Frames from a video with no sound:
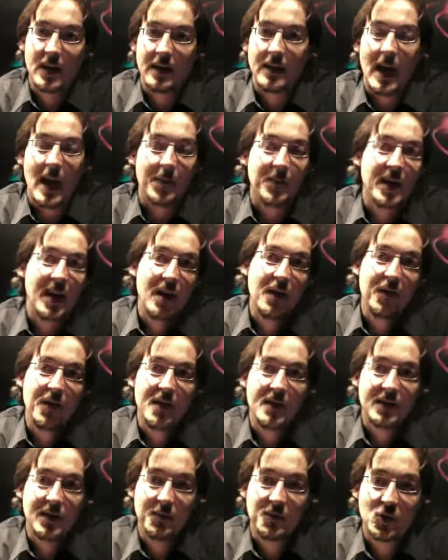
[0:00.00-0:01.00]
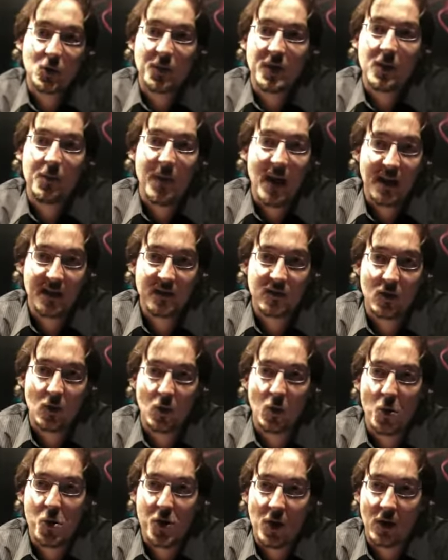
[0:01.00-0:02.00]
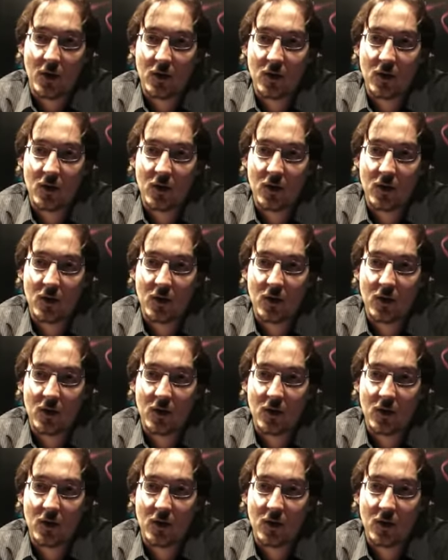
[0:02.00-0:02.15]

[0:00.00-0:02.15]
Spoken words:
and MKV seems to be the best solution